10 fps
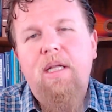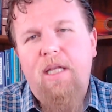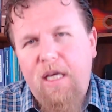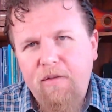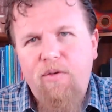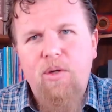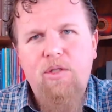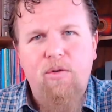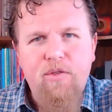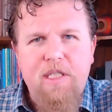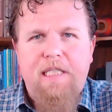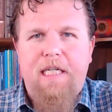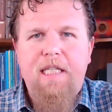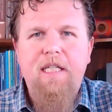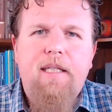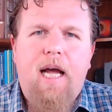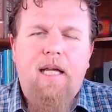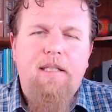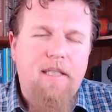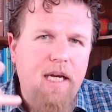the influence of sin
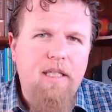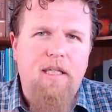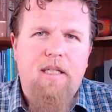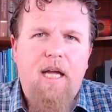and Satan.